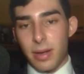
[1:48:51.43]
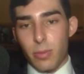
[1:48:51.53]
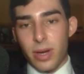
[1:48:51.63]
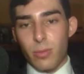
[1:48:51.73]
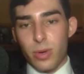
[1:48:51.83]

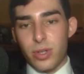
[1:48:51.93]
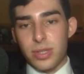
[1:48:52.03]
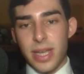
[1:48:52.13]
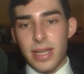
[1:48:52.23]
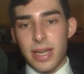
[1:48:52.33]
when you
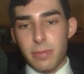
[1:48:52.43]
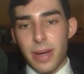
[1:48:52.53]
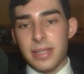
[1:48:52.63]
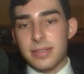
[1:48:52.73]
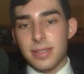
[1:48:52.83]
take
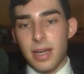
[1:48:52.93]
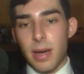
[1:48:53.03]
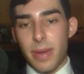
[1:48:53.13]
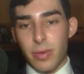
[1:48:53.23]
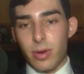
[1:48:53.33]
advanced
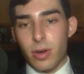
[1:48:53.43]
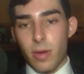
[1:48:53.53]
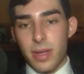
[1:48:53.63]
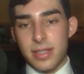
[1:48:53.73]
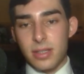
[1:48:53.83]

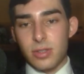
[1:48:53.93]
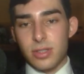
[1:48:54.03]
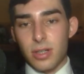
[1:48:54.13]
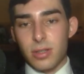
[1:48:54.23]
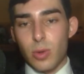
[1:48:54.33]
microeconomics and you
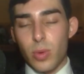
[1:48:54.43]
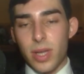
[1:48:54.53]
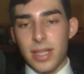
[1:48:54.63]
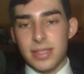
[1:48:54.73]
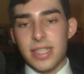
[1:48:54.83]
start looking
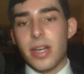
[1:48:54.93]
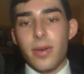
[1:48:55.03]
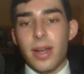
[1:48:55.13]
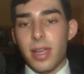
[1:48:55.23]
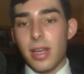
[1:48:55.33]
at
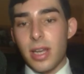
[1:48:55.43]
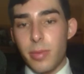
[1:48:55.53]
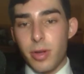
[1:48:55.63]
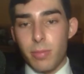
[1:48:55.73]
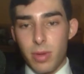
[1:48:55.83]
general
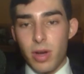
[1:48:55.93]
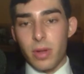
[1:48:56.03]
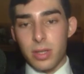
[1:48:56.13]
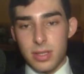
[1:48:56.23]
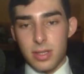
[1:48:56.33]
equilibrium
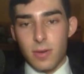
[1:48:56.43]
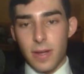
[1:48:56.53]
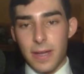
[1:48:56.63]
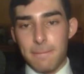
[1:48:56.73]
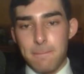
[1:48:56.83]
models,
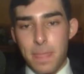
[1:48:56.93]
okay,